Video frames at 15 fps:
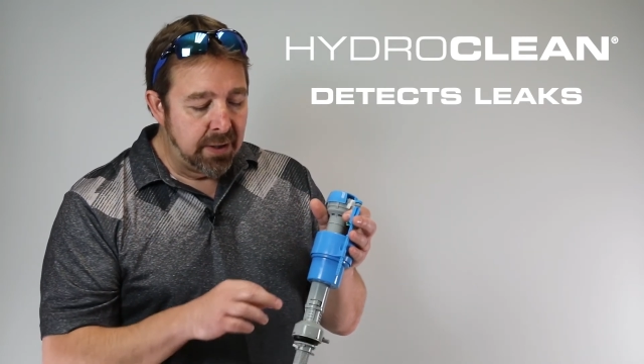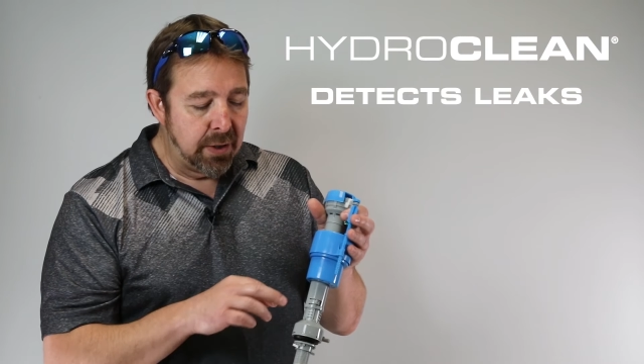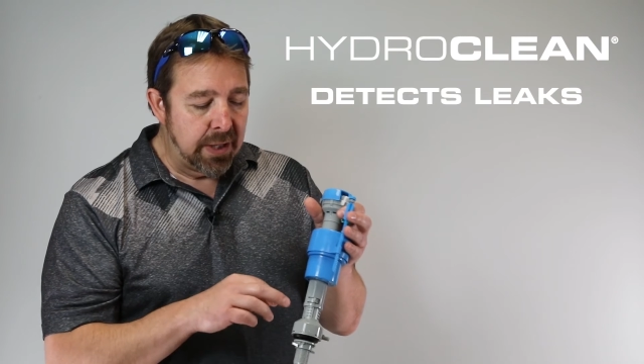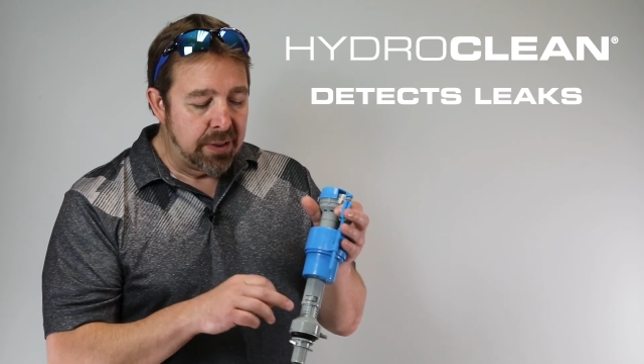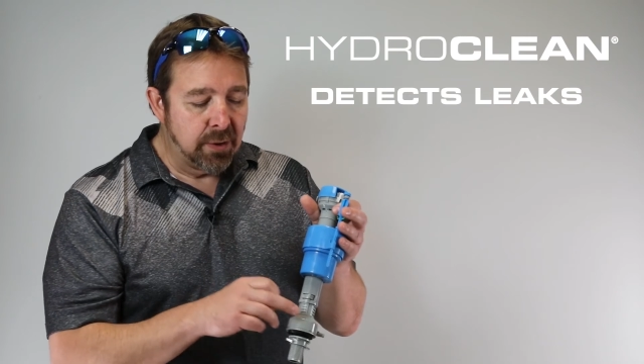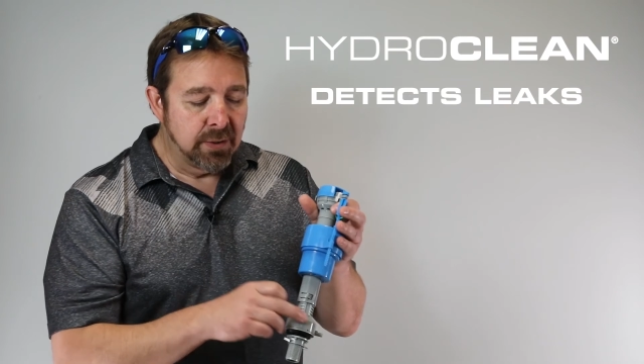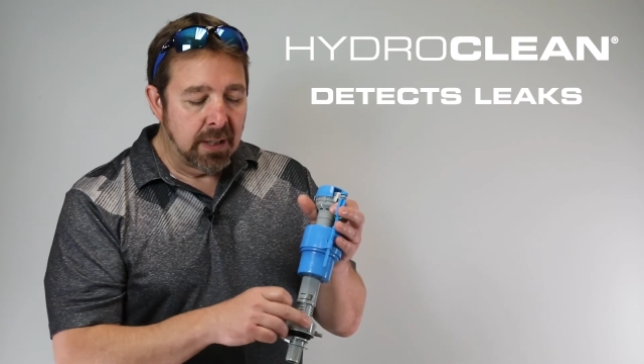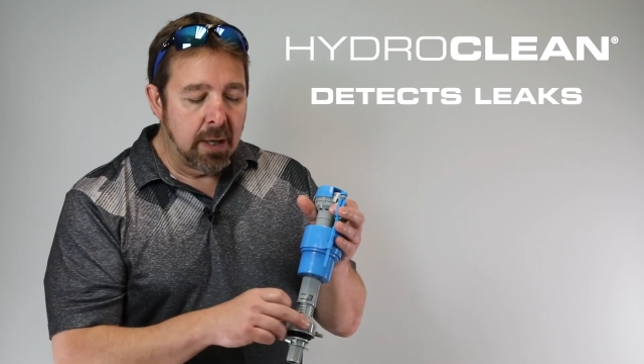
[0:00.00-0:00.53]
you
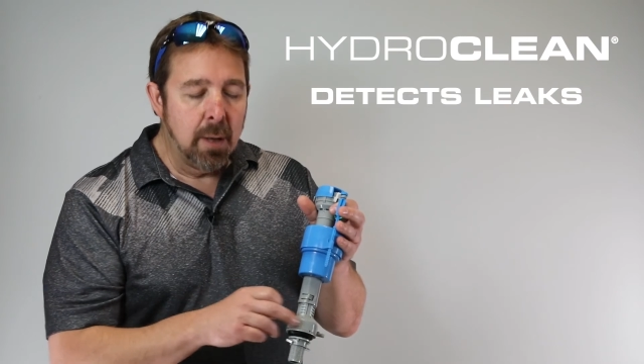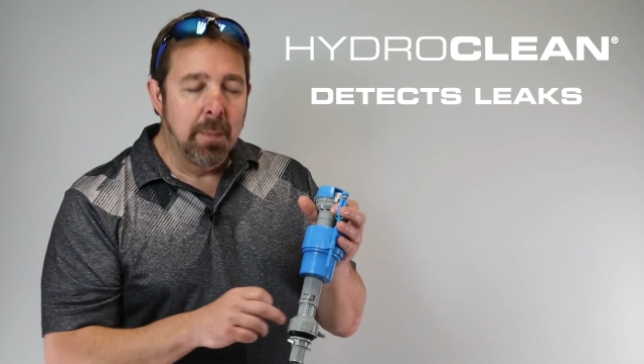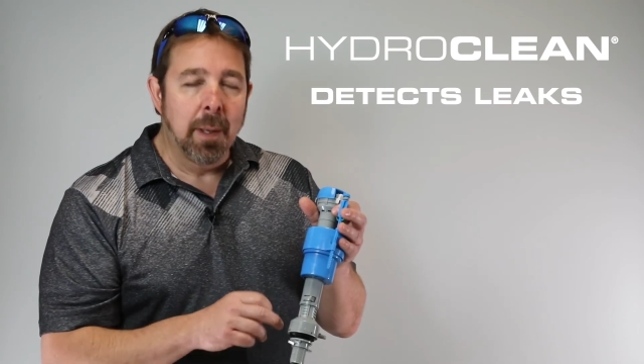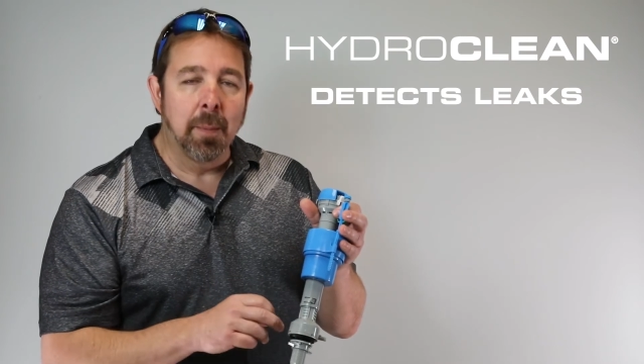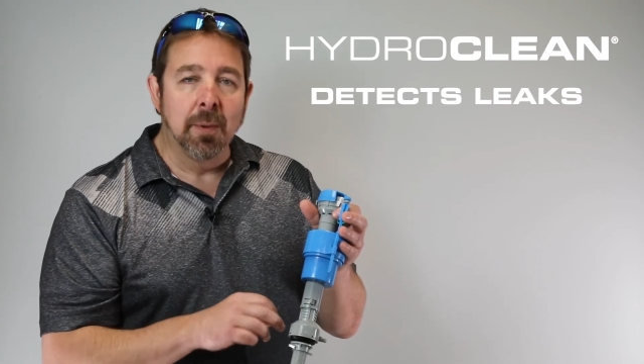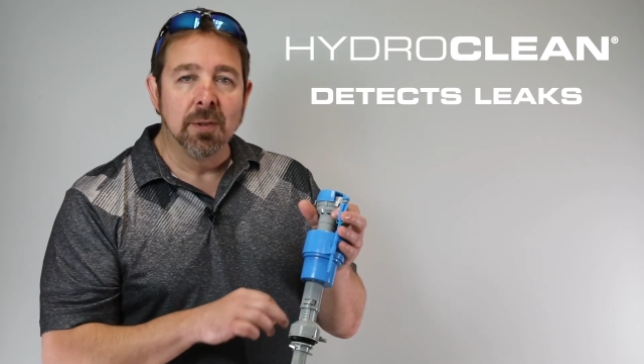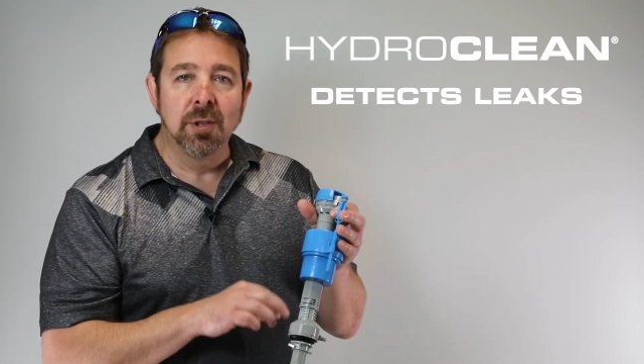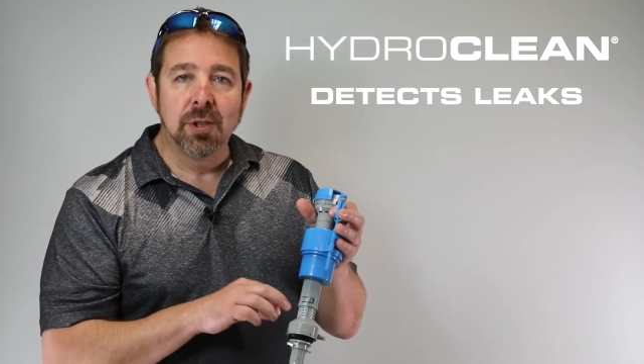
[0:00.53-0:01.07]
get those air
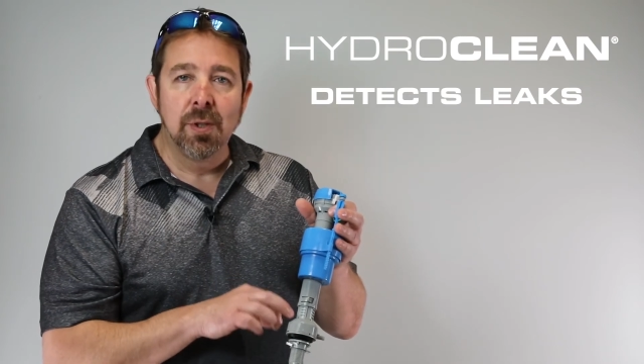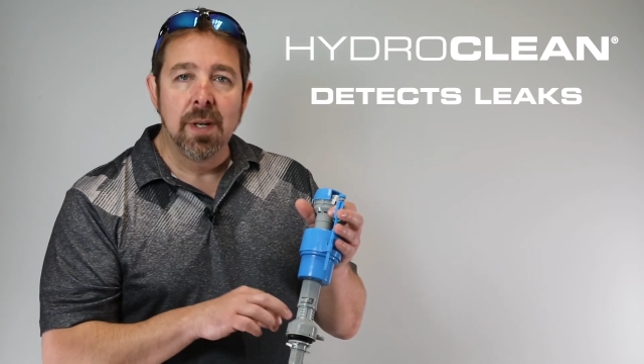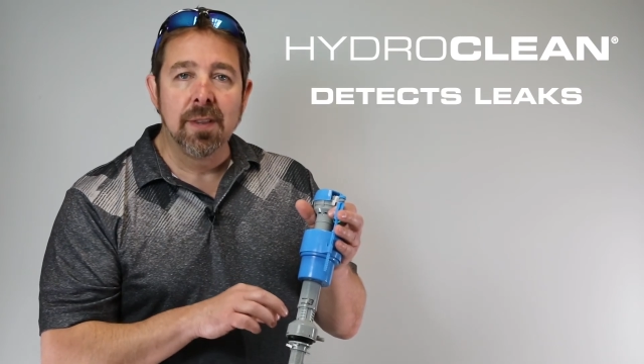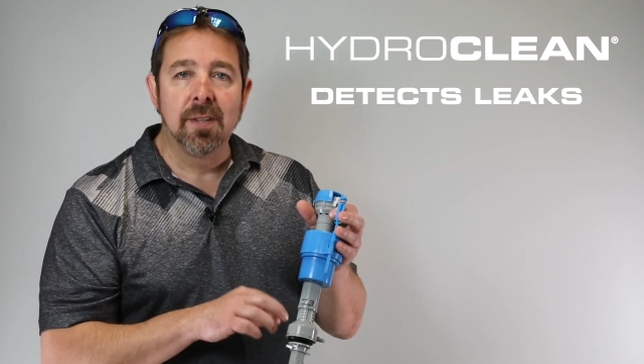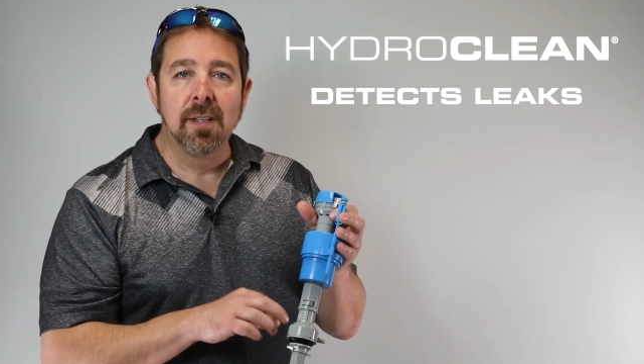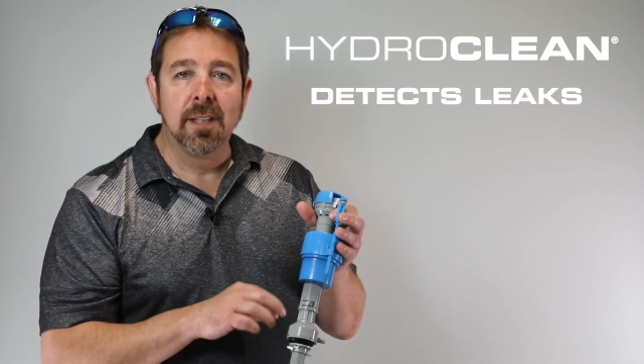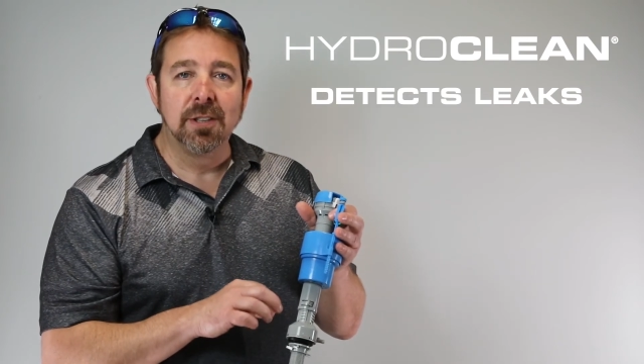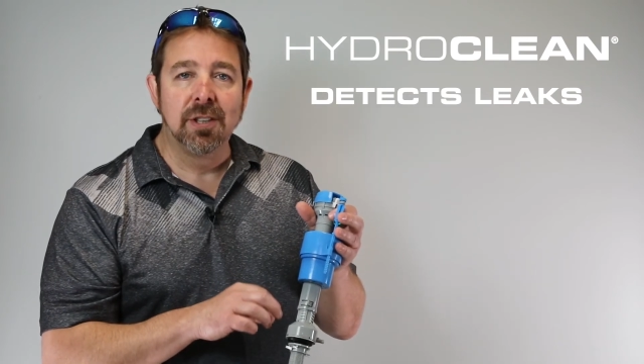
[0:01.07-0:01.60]
bubbles shooting
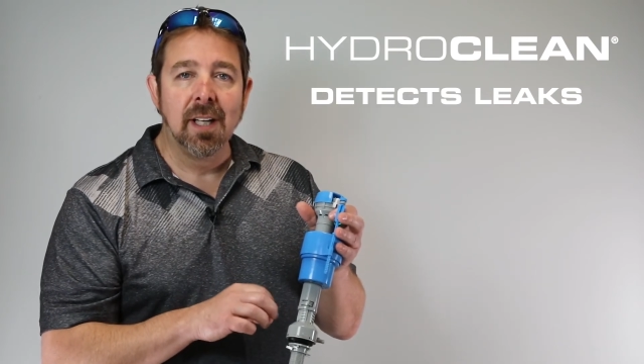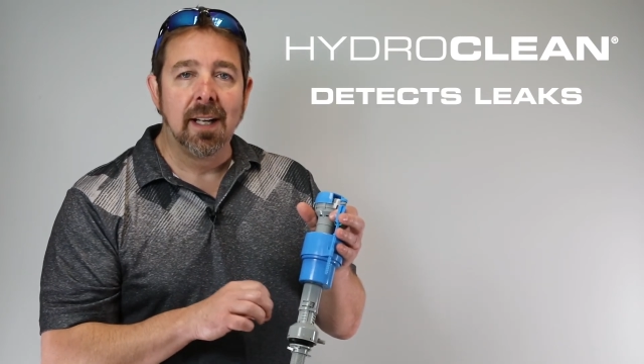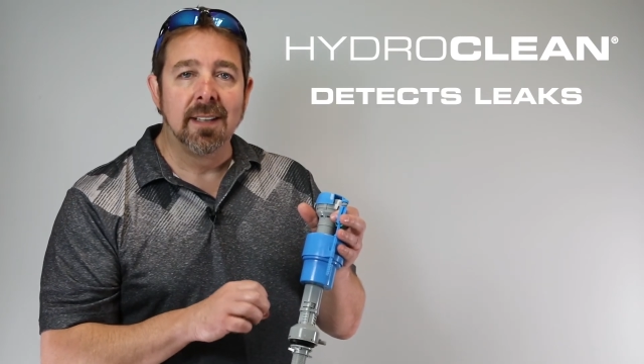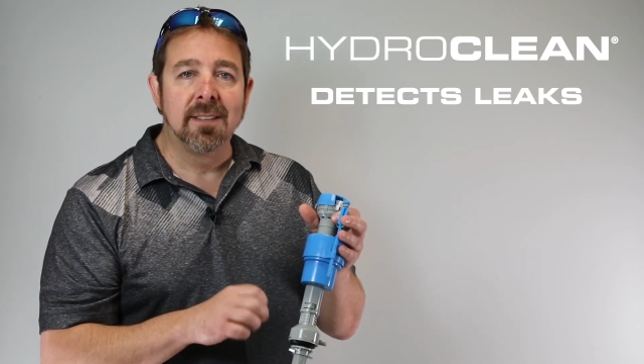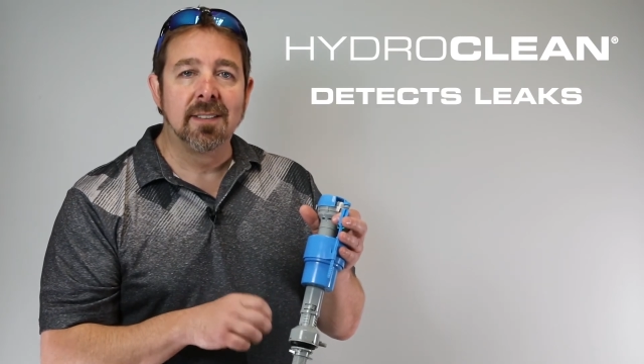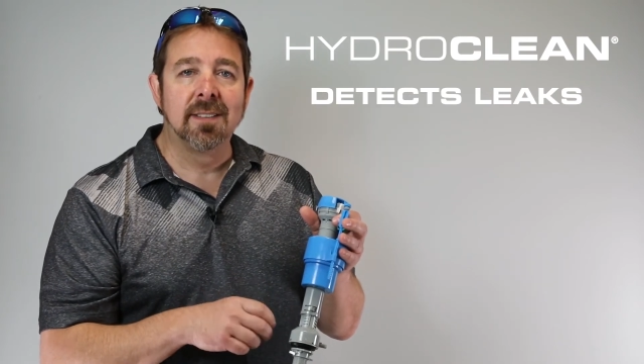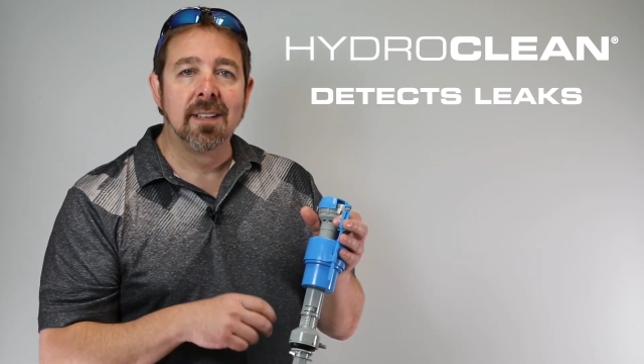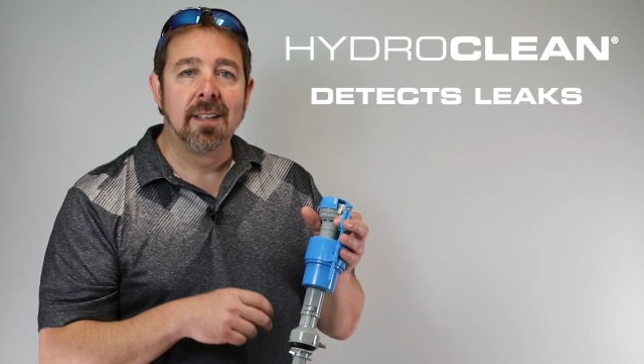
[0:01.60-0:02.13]
through the
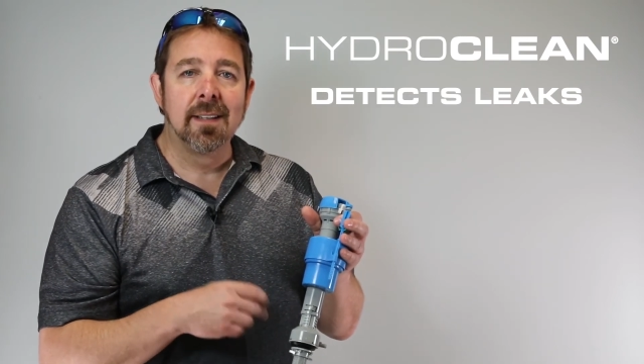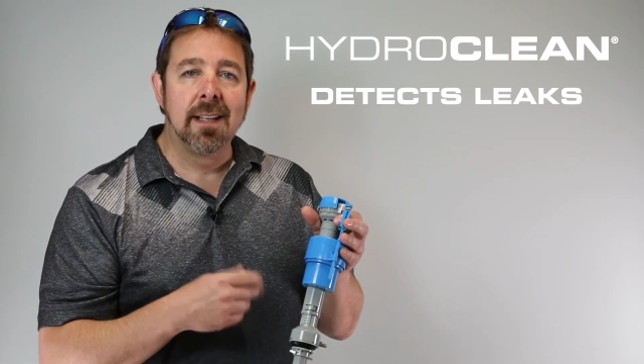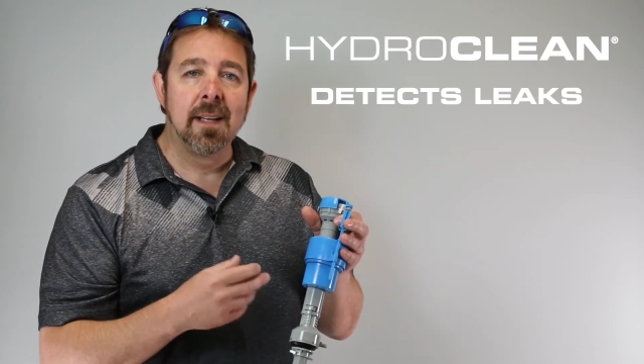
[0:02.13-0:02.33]
jets.